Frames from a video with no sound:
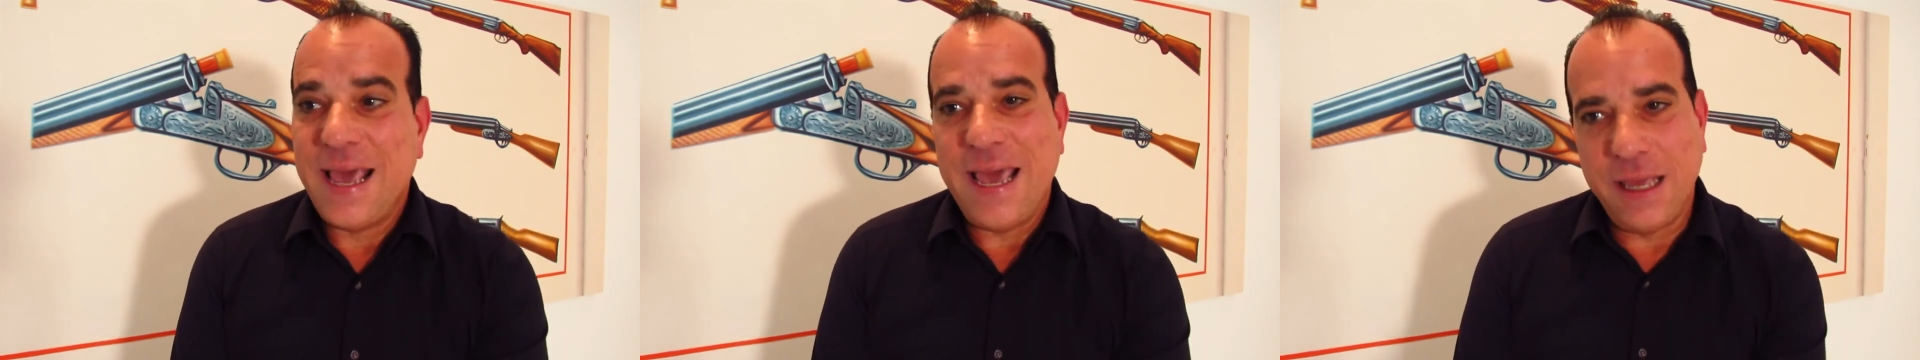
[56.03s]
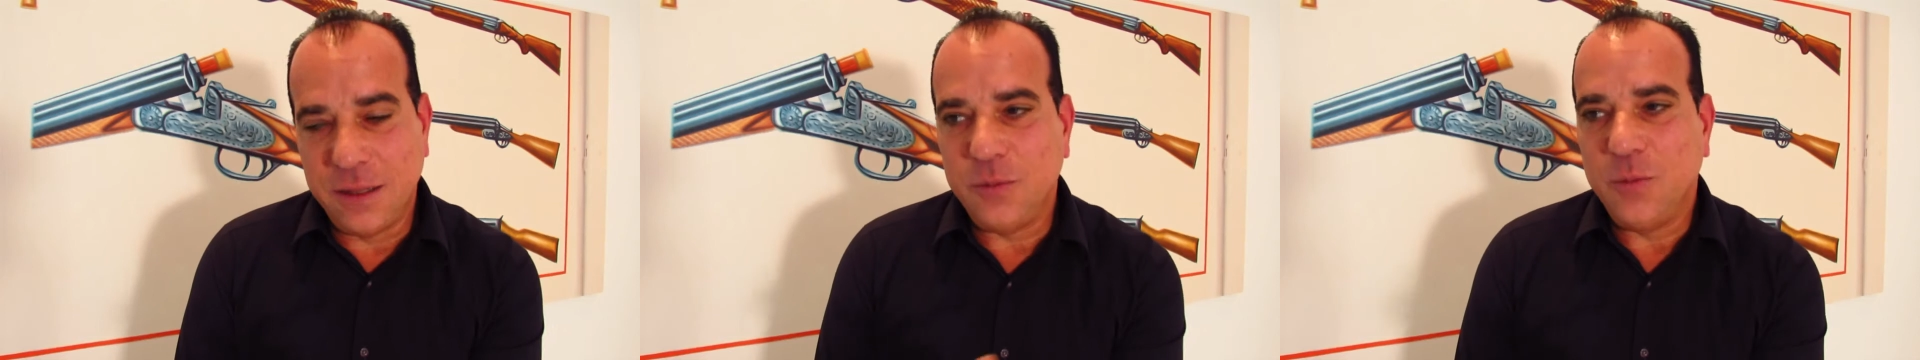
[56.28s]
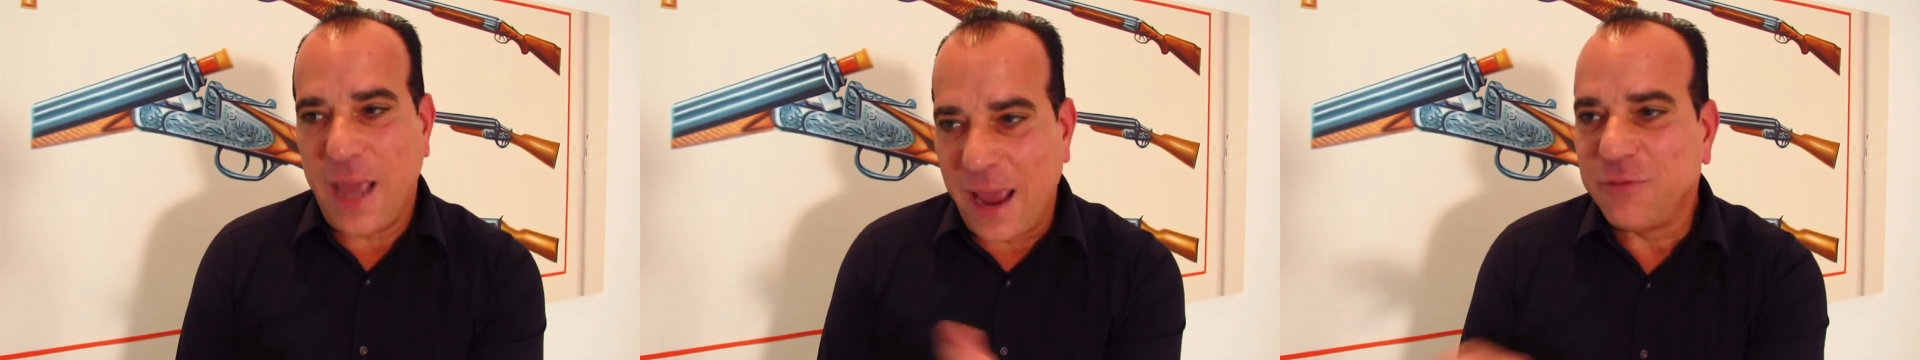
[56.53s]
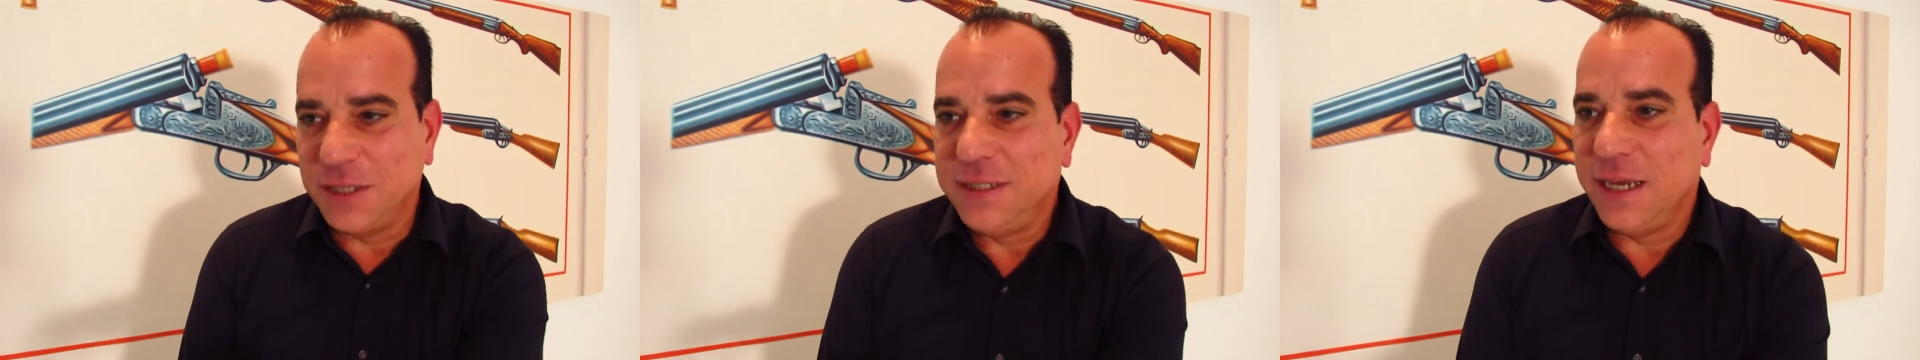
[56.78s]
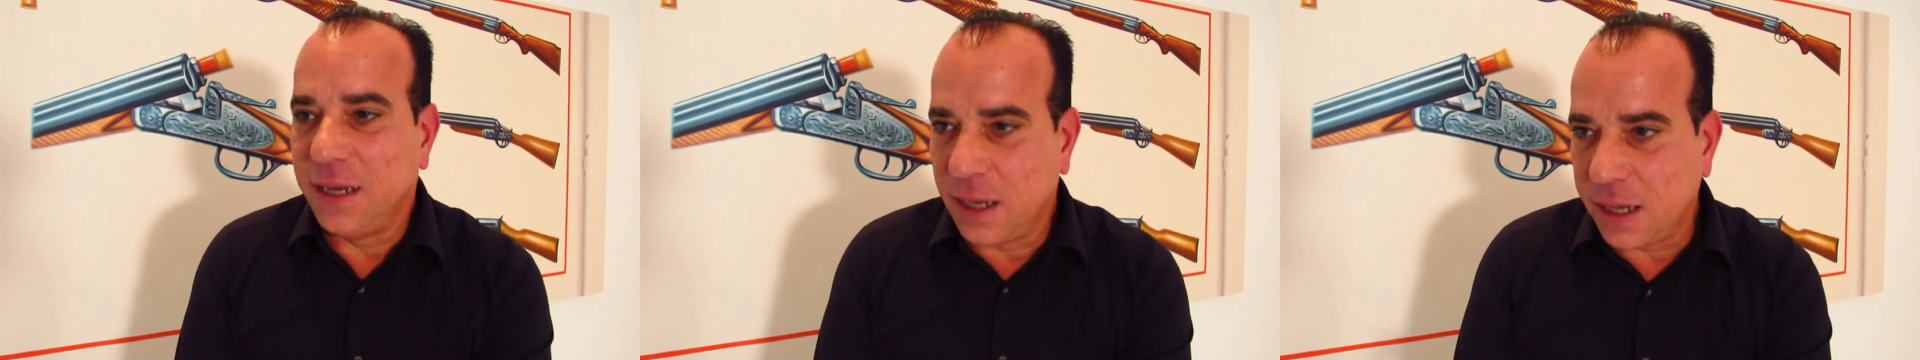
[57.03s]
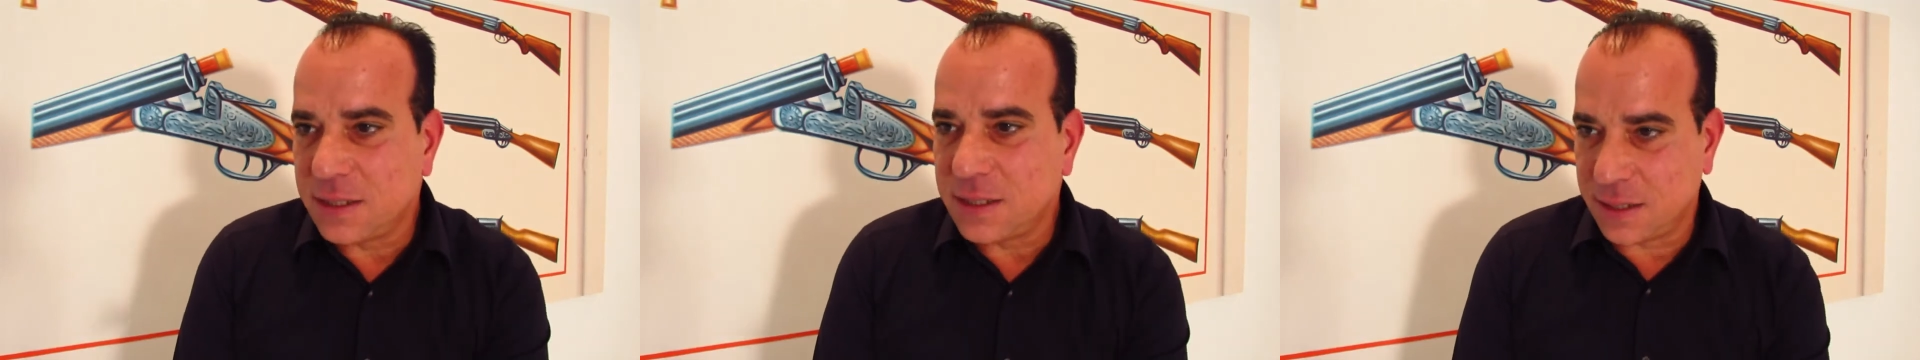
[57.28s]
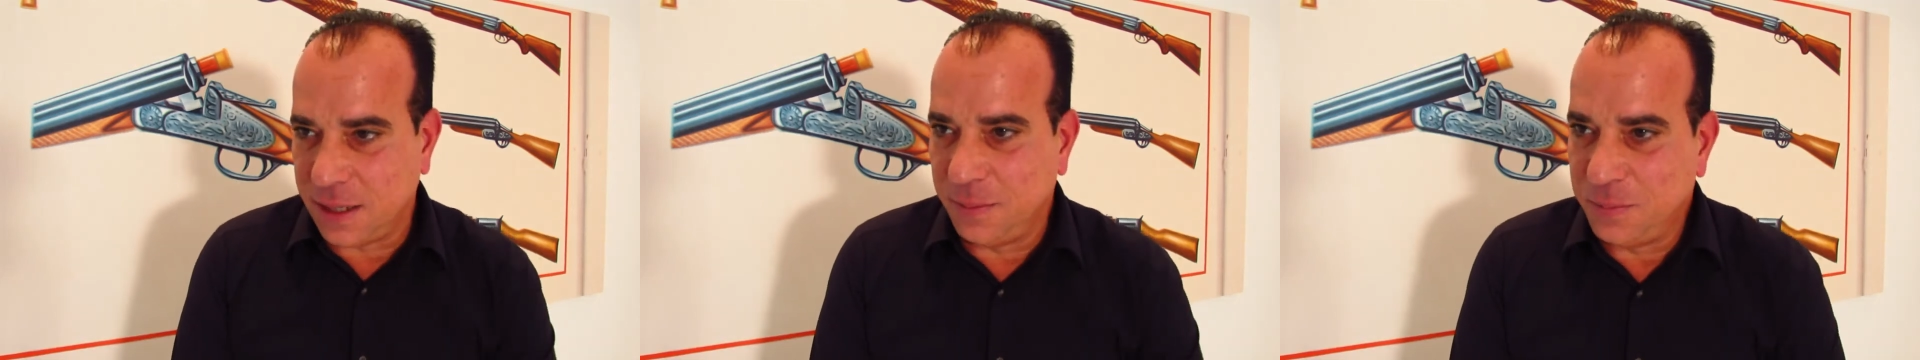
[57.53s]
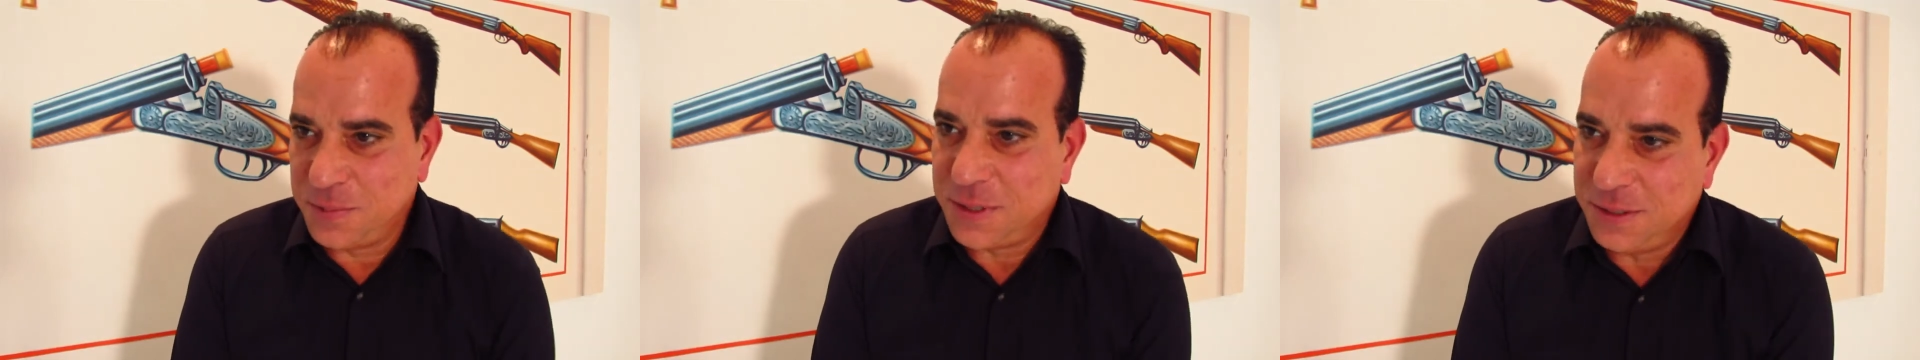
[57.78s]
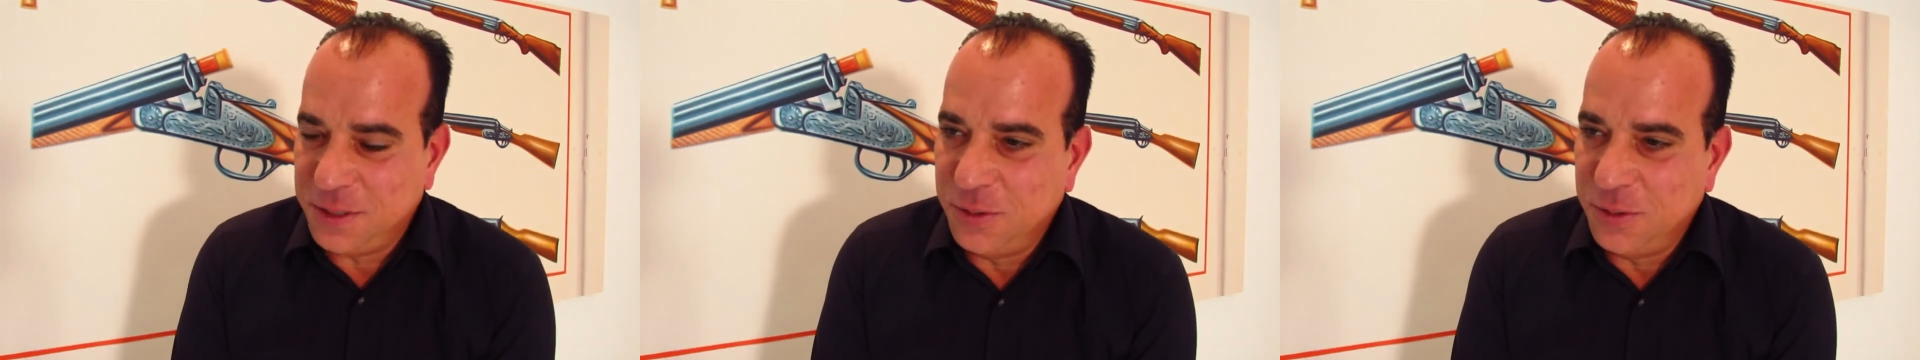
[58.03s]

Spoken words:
and after the unless comes,